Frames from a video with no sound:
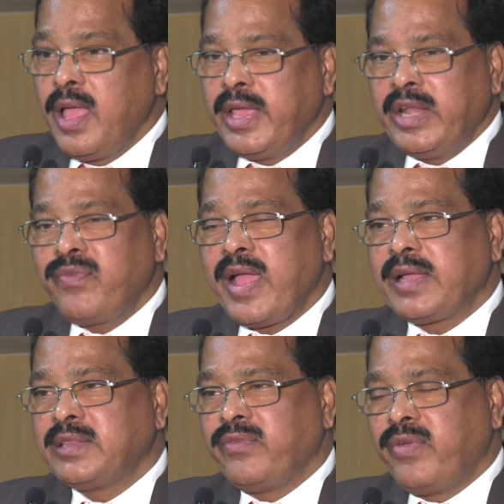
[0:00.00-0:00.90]
In
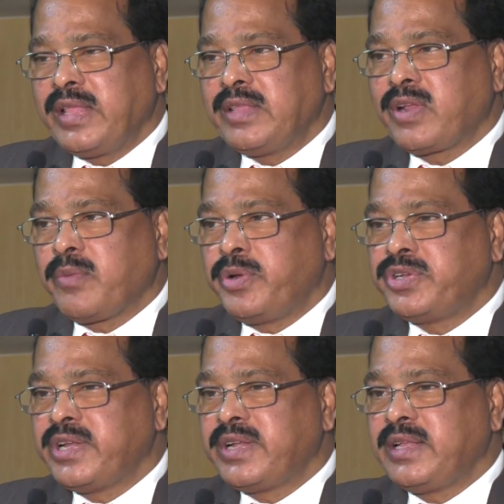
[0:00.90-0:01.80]
fact, the way they were
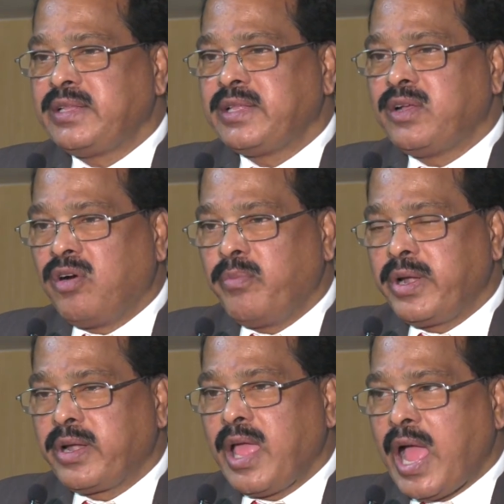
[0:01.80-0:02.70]
appreciating the
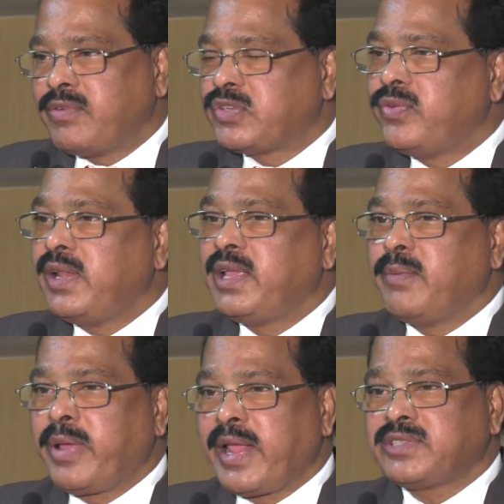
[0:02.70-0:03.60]
government, I was feeling
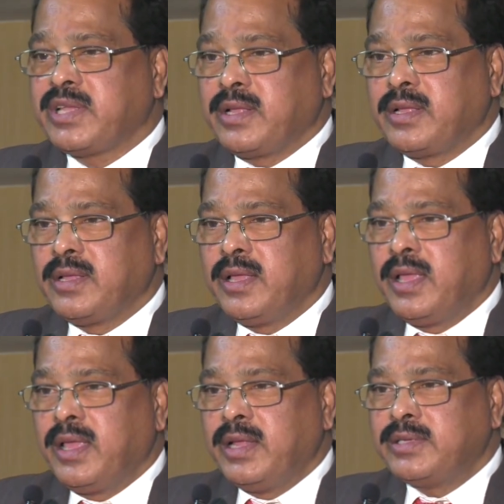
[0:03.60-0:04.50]
embarrassing.
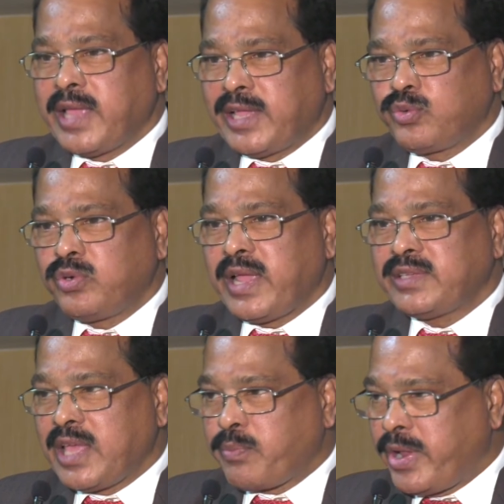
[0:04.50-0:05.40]
It is as good
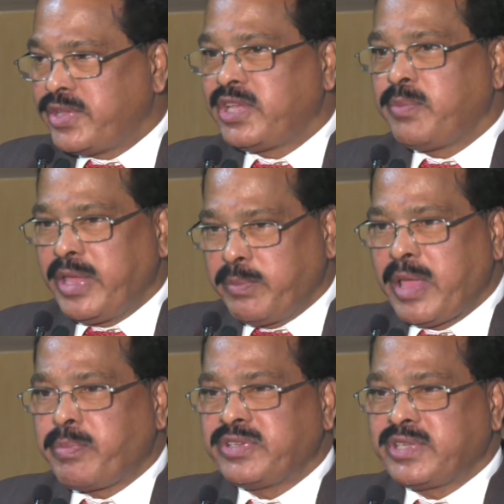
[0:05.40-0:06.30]
as they are praising me in
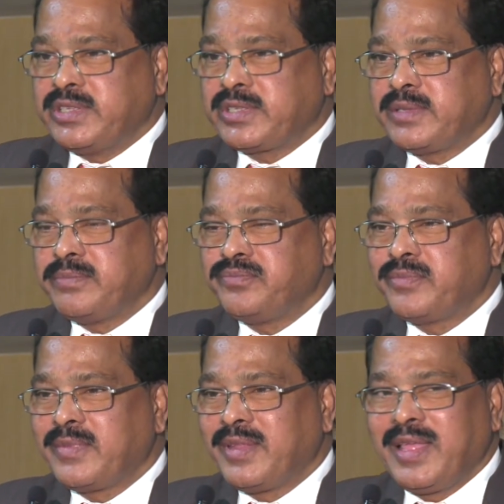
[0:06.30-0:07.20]
my presence.
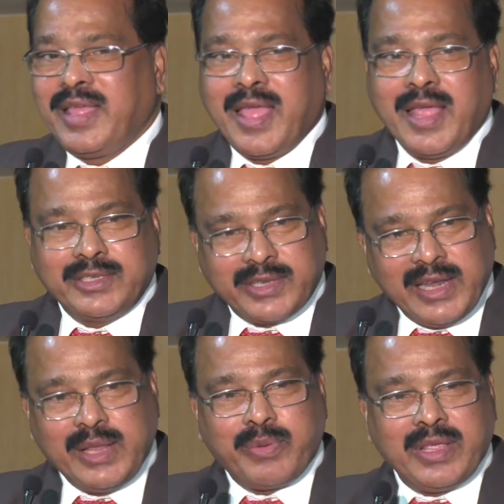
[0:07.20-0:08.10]
It is
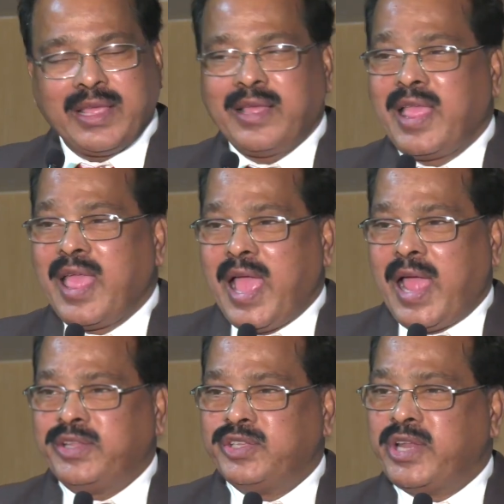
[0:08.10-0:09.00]
really great.
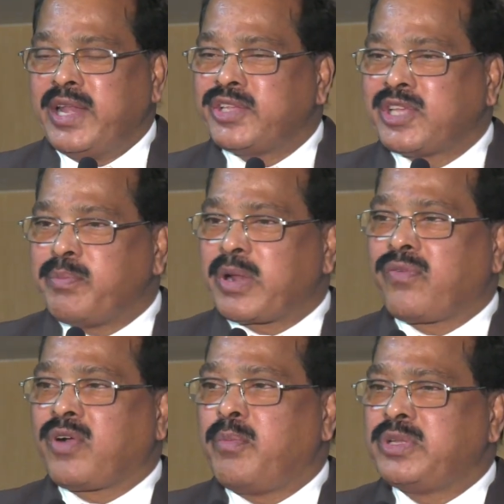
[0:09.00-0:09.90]
At the Delhi Chamber
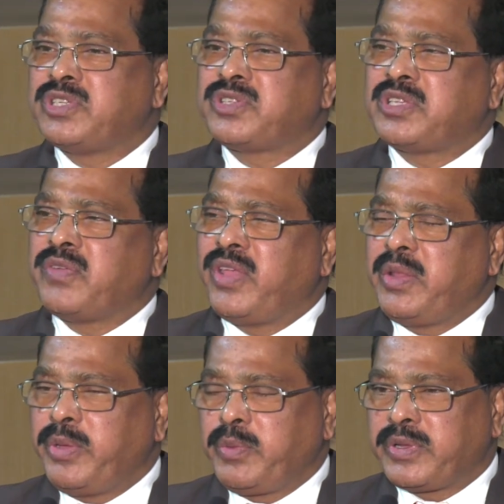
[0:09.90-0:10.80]
of Commerce is such a very
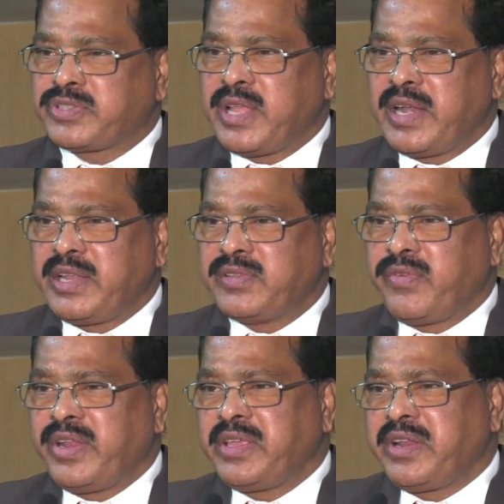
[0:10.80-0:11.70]
big personality, it's a
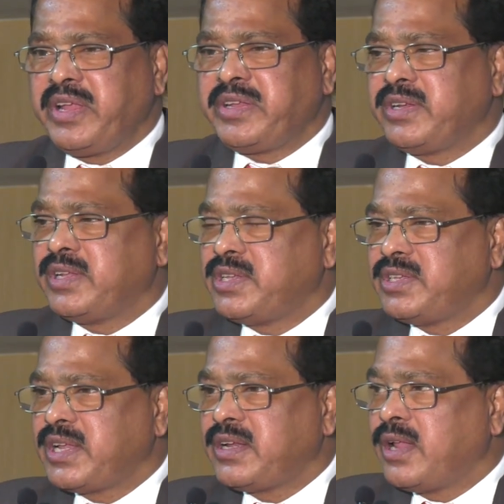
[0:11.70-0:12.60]
very great industry.
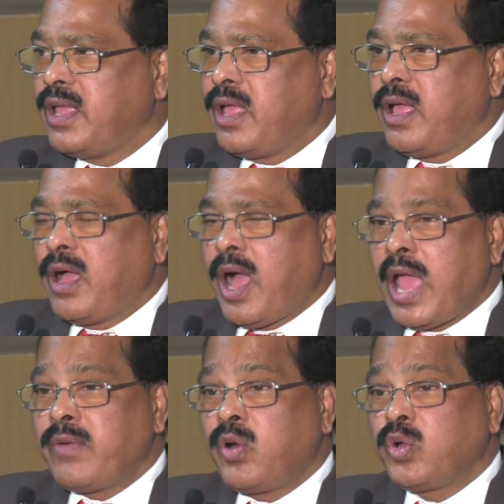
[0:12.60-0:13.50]
He said,
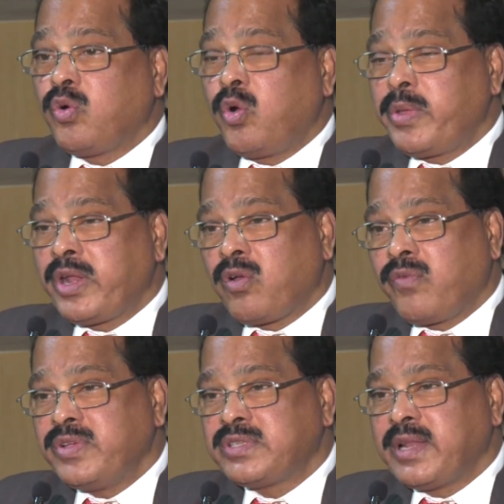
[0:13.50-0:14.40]
I want to open an
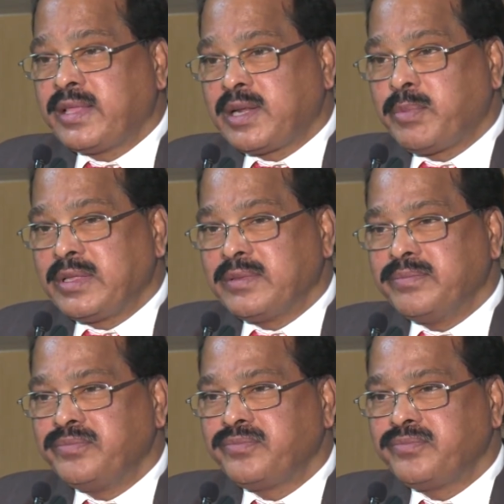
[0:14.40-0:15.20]
office in Hyderabad.